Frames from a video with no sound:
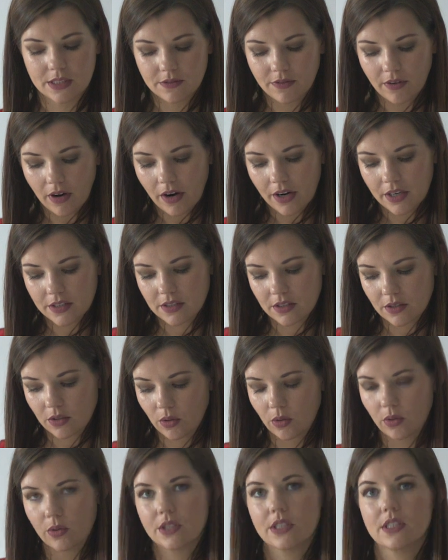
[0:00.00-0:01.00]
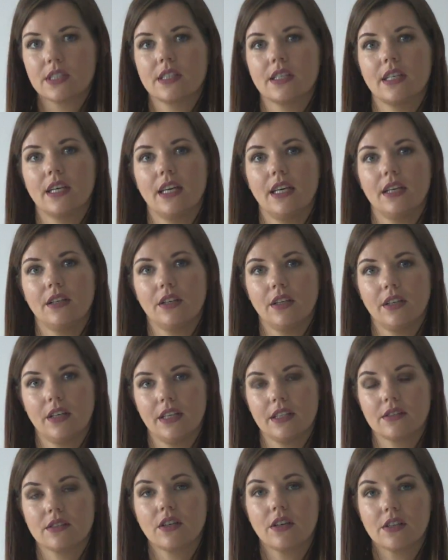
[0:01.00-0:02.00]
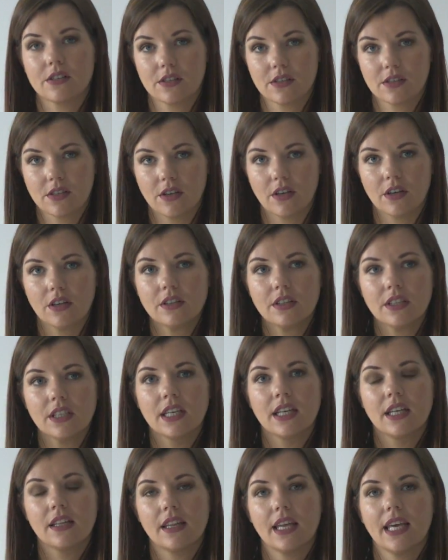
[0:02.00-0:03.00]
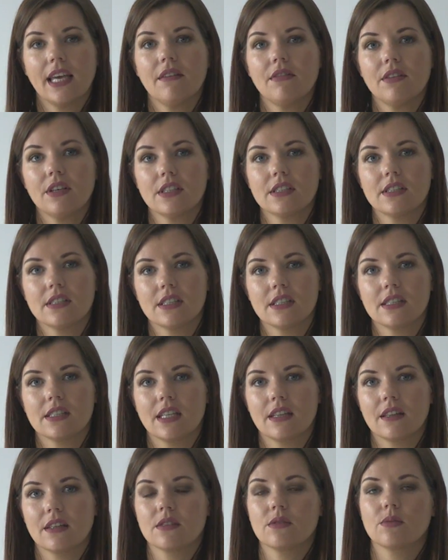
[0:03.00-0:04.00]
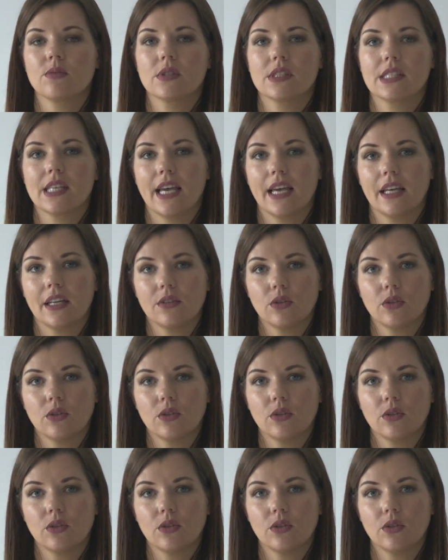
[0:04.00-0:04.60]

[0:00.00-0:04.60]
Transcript: As far as the court is concerned, the evidence is that this was a